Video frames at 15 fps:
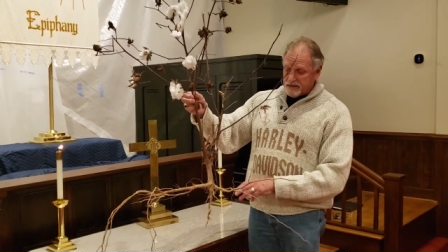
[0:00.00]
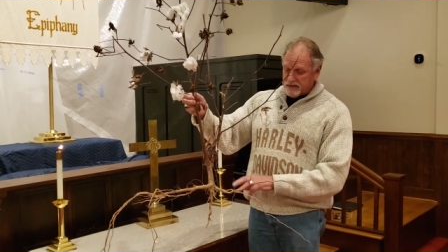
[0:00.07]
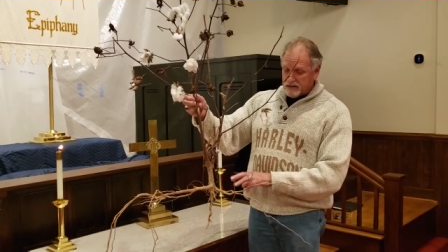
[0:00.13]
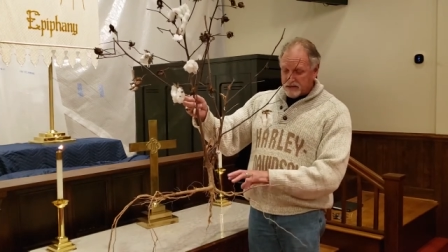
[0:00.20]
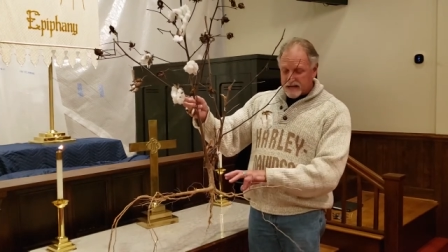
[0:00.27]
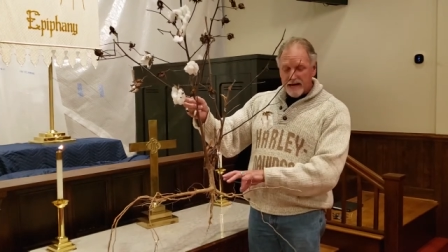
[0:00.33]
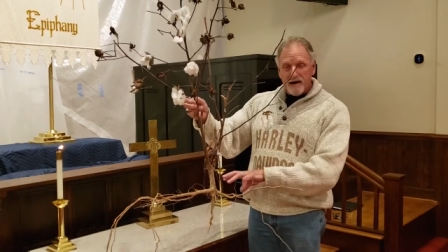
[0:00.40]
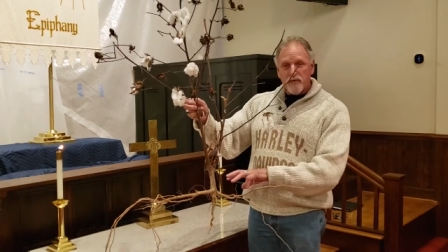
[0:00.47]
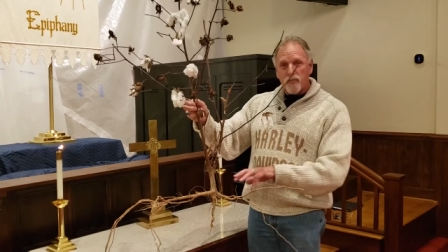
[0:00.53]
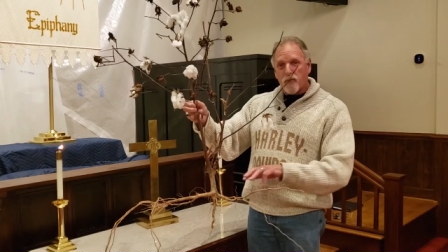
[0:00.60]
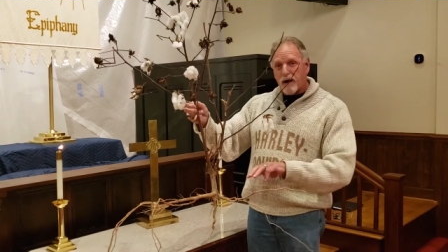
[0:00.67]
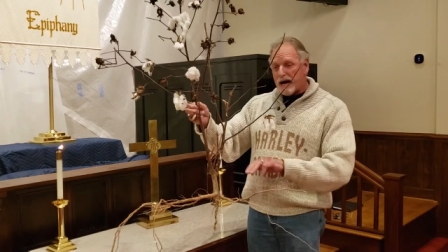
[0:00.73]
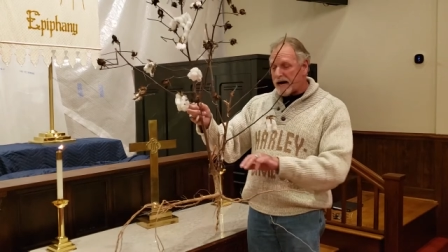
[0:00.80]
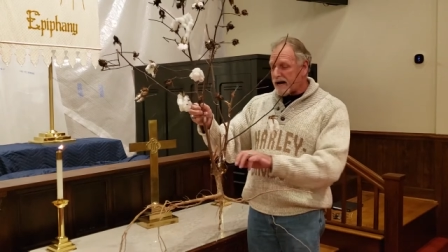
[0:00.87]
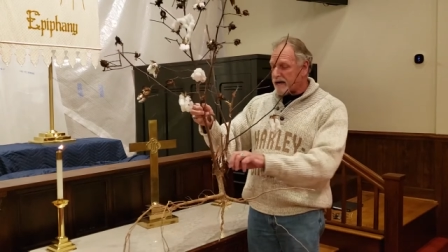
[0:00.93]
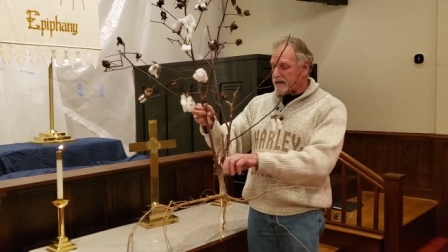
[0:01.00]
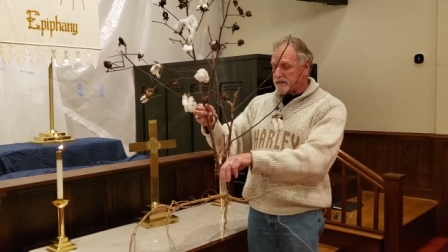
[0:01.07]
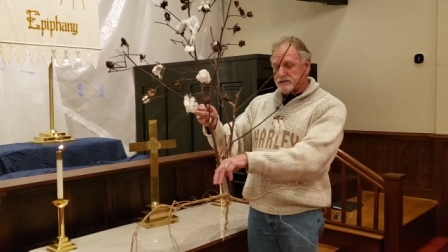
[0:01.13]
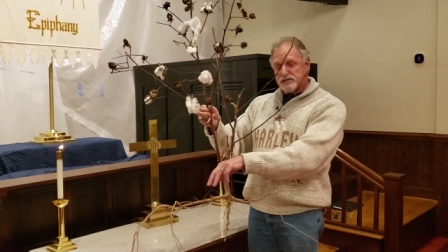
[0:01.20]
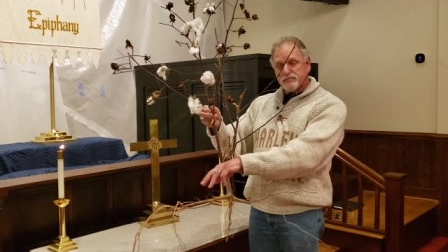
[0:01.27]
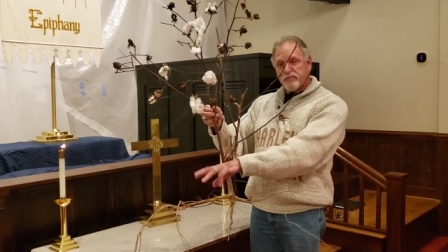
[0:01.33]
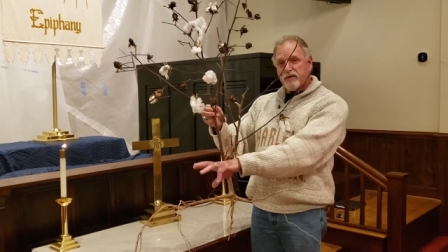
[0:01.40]
Look how wide and
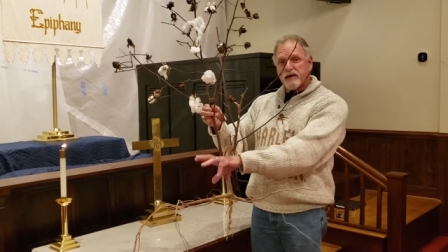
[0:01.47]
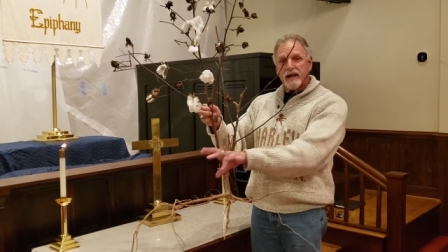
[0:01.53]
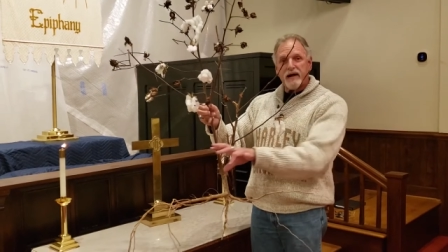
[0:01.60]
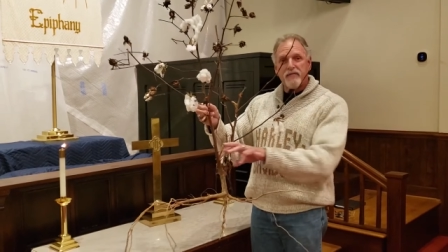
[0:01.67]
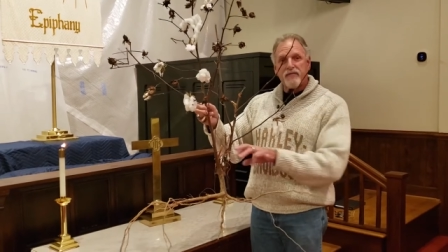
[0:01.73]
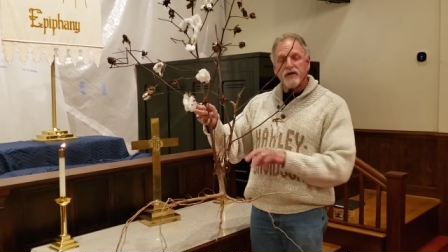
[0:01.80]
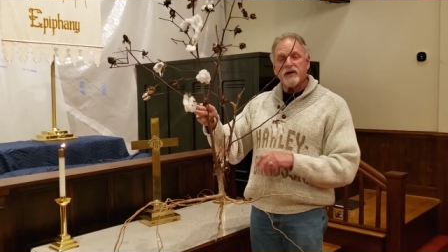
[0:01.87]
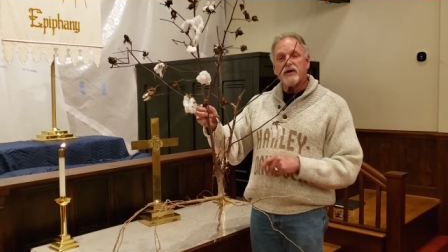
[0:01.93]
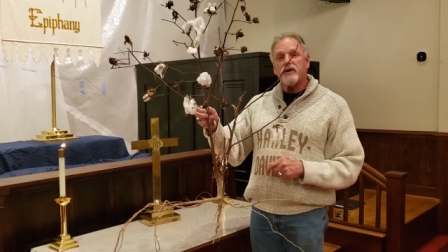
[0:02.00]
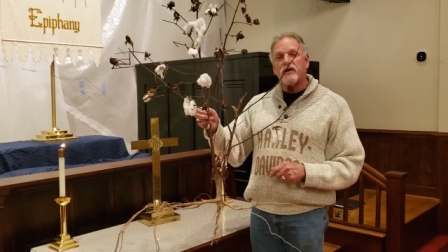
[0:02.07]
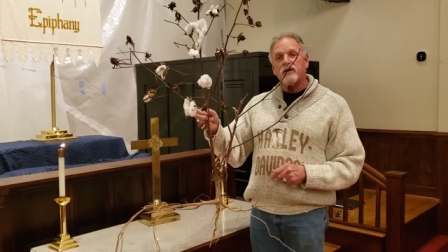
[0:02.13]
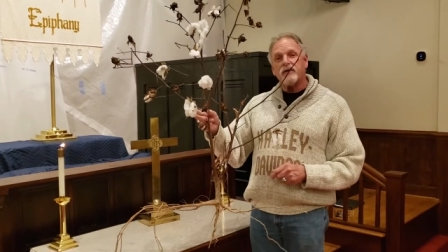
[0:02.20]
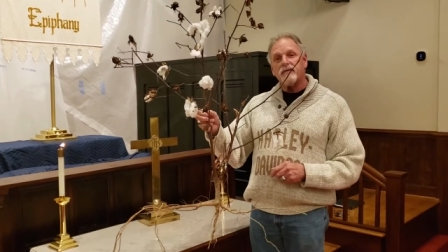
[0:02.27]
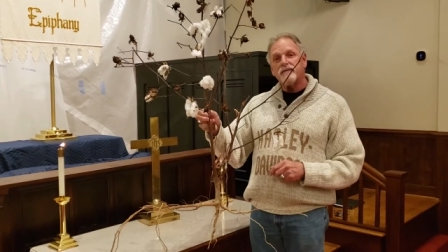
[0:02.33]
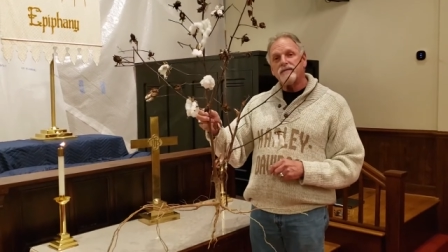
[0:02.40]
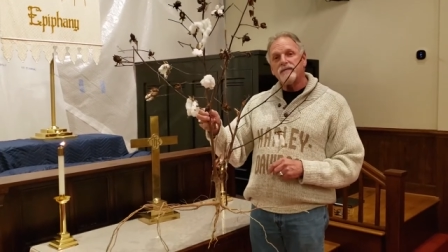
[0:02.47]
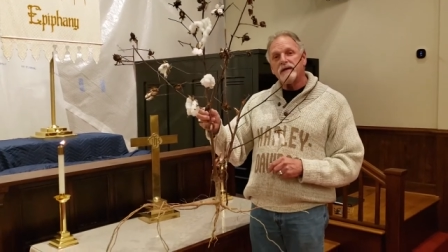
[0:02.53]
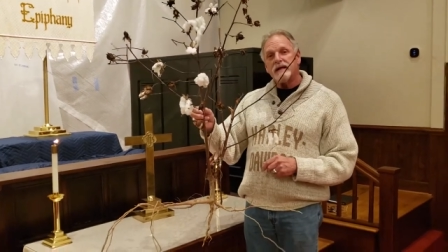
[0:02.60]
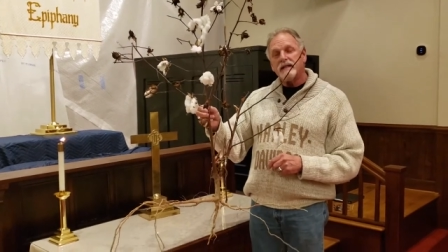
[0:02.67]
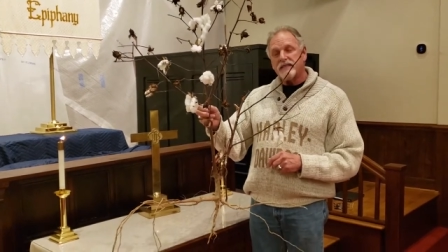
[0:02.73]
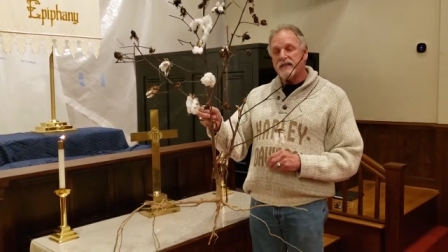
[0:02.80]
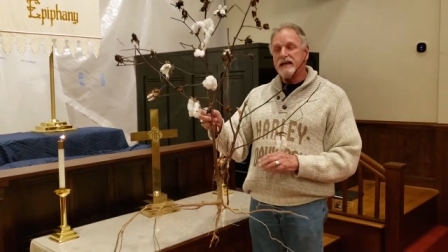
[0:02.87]
spread out they are.
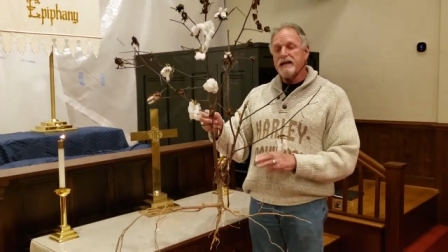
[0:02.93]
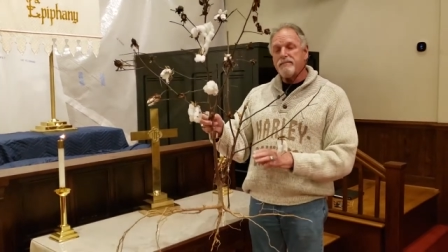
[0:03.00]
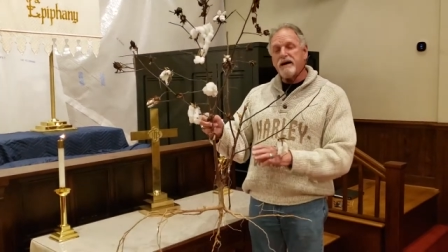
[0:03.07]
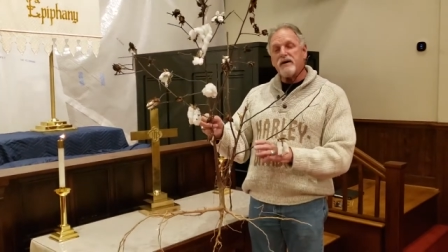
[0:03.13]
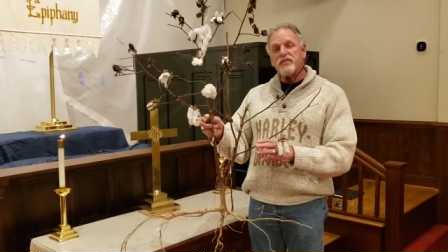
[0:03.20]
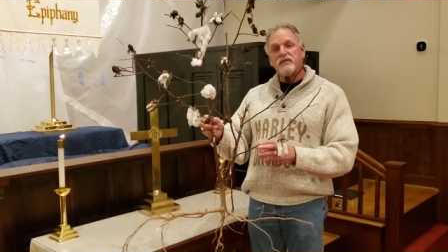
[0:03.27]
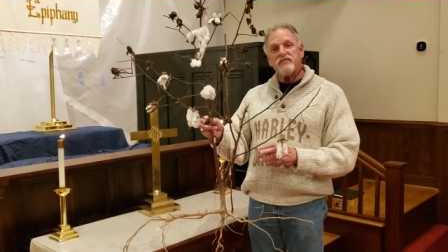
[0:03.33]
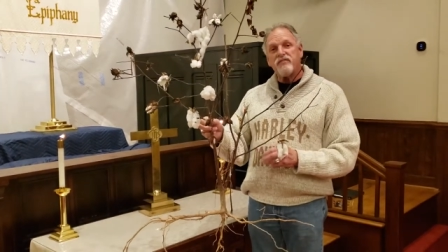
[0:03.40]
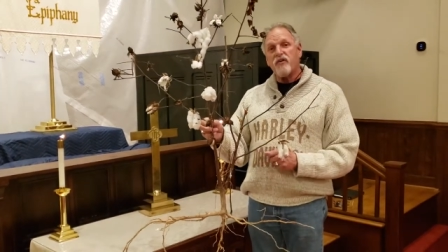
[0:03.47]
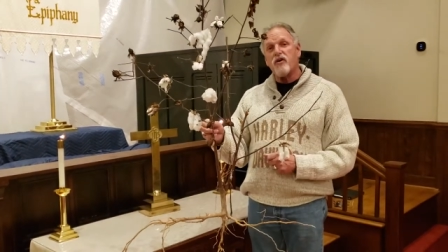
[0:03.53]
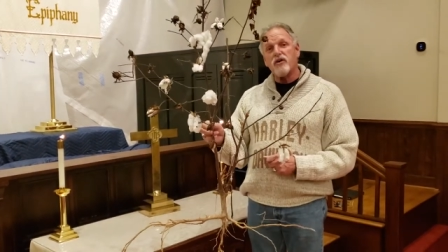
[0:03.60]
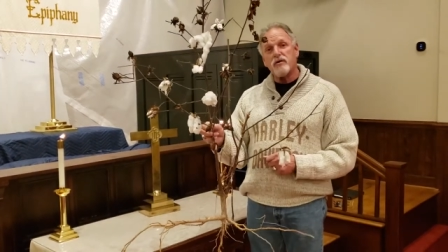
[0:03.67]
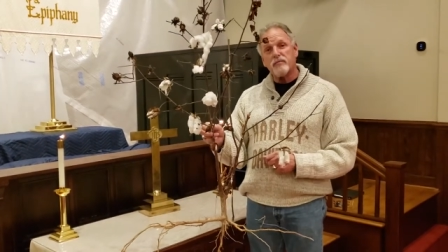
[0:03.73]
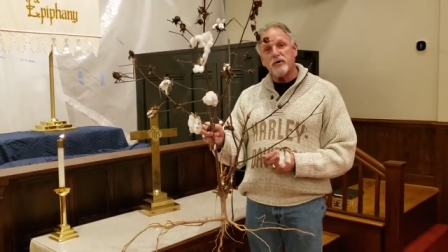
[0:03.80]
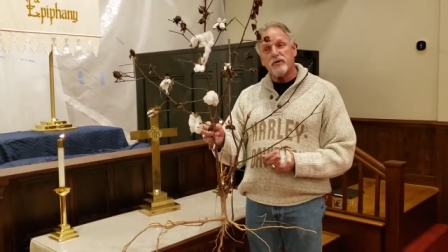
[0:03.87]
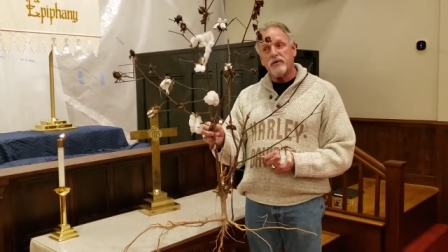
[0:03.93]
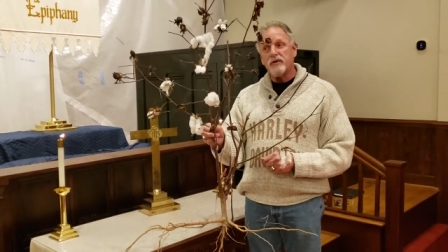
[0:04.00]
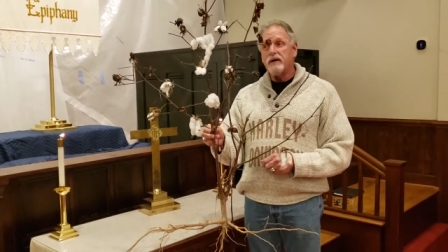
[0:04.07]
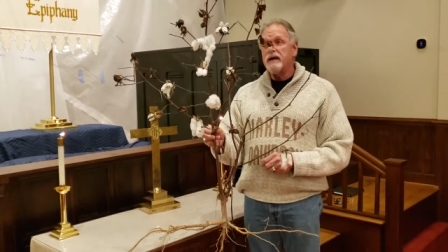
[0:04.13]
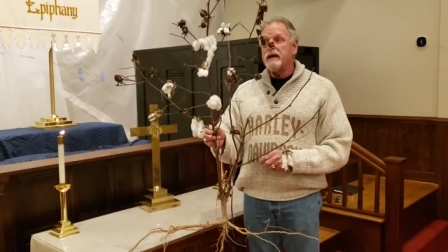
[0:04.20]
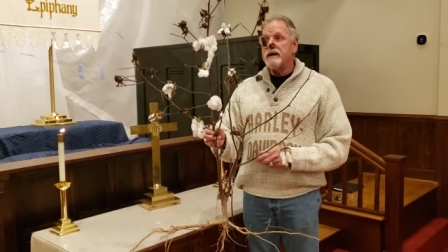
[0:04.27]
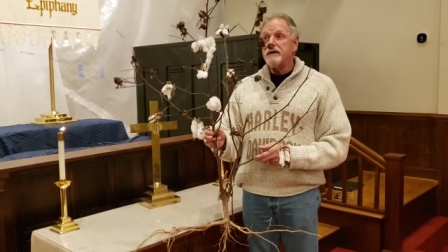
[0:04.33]
Think about the farmer
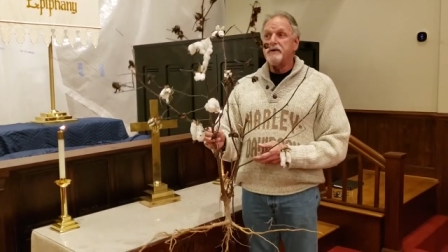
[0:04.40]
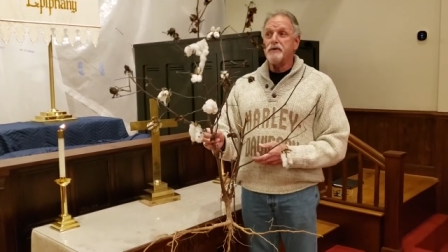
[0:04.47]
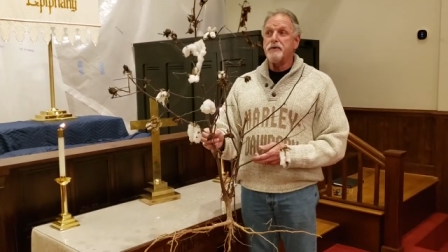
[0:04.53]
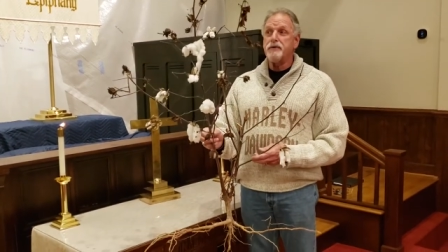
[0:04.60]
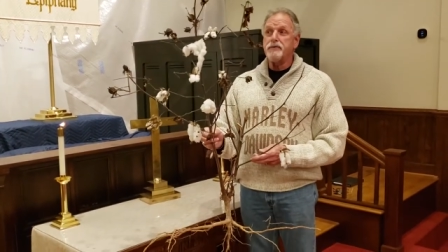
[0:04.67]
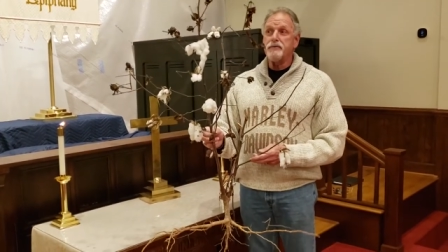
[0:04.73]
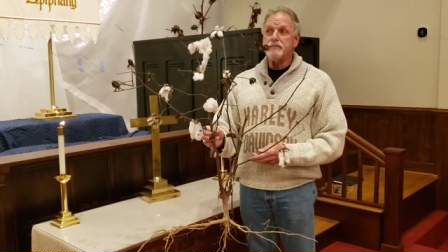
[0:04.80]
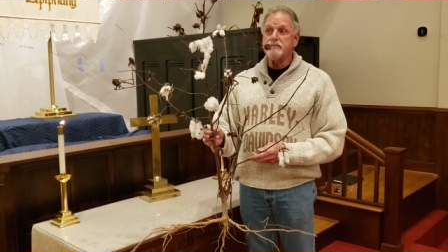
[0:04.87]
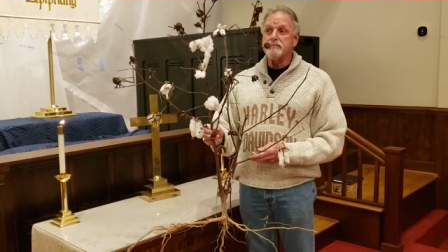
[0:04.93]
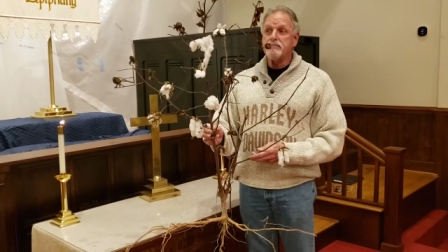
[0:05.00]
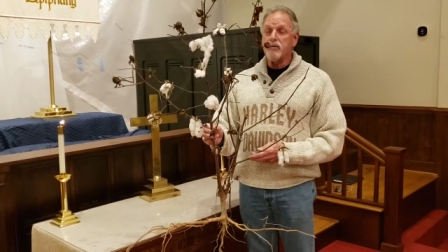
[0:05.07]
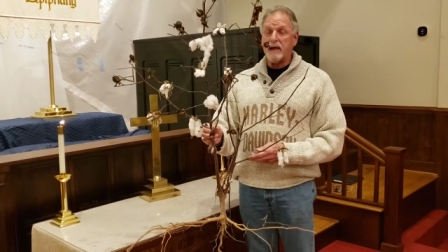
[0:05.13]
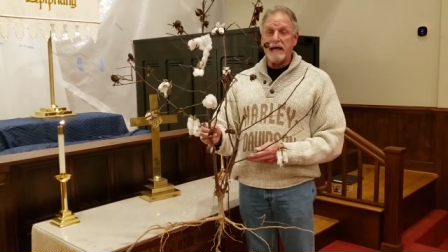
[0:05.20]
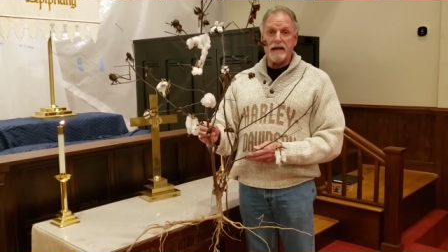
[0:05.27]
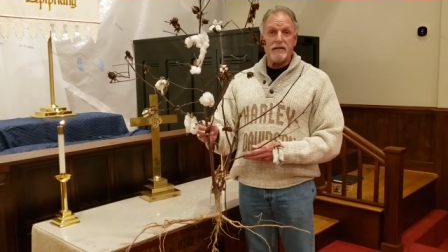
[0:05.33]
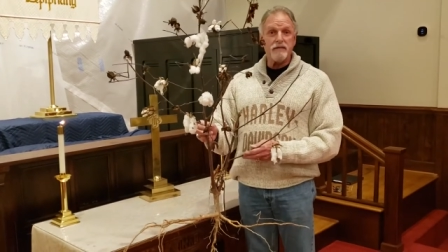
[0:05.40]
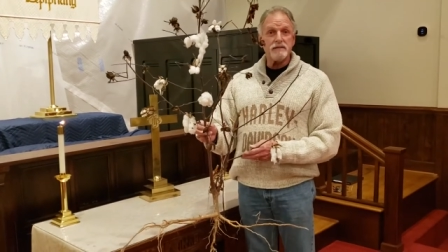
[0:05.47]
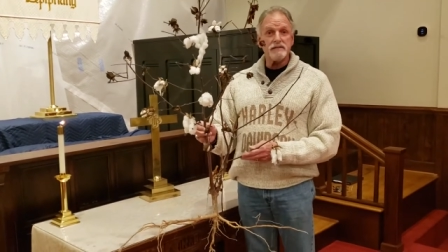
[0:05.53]
who planted the